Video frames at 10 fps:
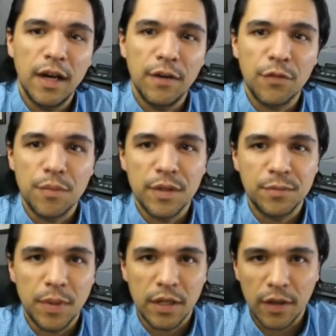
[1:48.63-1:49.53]
from this
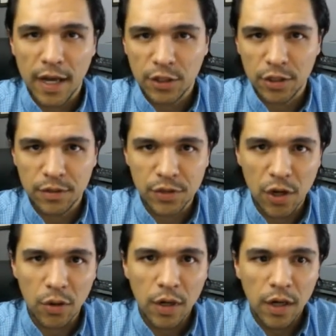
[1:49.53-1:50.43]
big election.
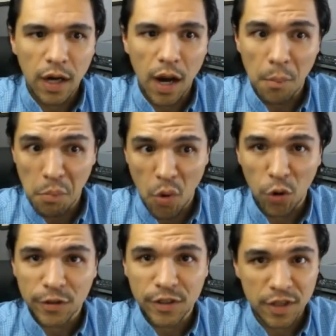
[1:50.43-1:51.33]
So more
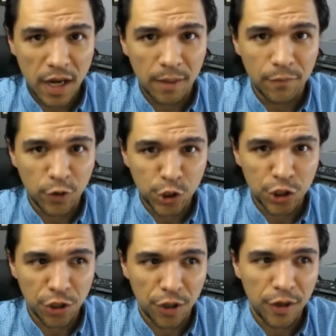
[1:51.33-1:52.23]
to come for
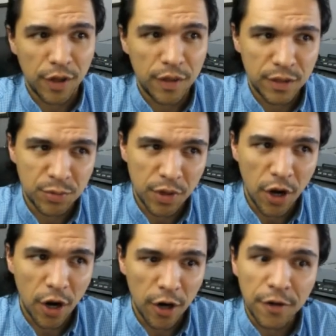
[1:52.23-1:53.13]
sure in this
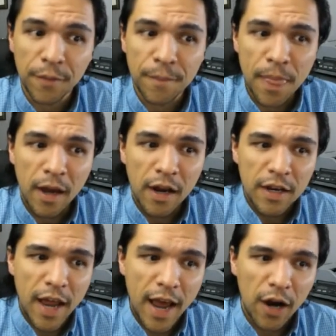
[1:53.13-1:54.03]
regard.
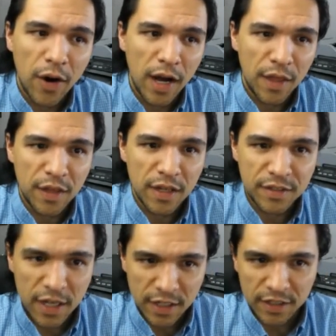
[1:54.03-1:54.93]
Now, on the
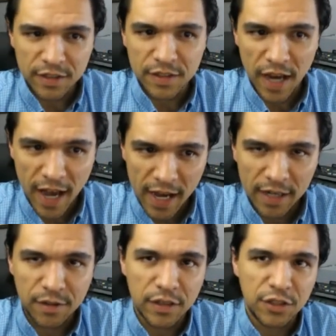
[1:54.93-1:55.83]
Senate side,
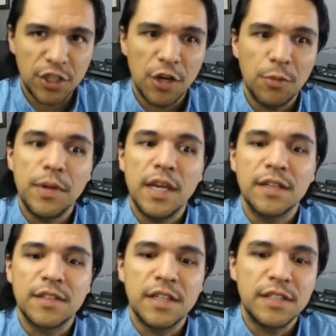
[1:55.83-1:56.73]
the GOP
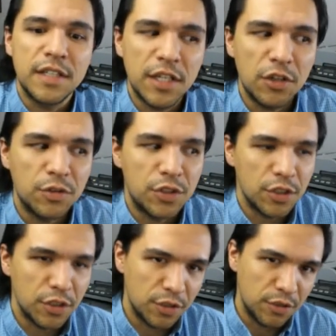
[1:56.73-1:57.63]
has continued
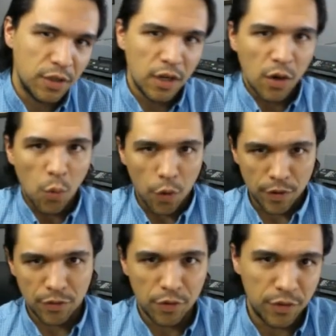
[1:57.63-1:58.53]
to work
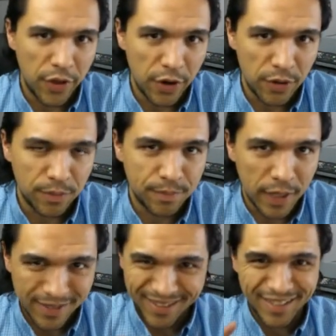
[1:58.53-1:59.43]
through their
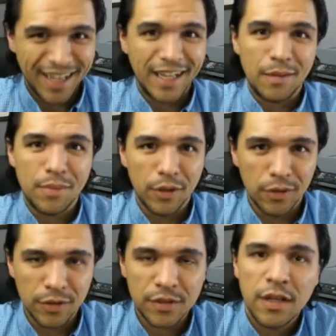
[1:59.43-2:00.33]
skinny
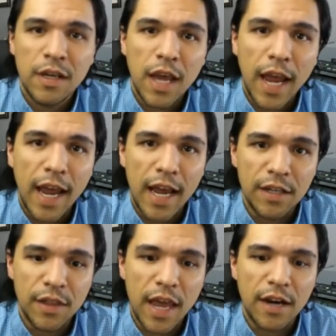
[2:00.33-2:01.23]
bills, and
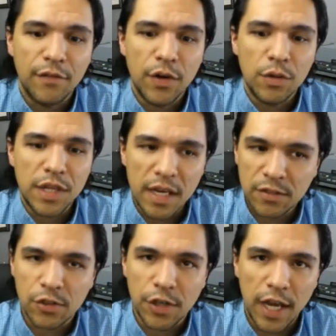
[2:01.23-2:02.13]
they had a vote
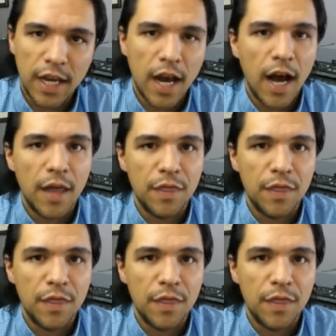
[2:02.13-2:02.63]
yesterday on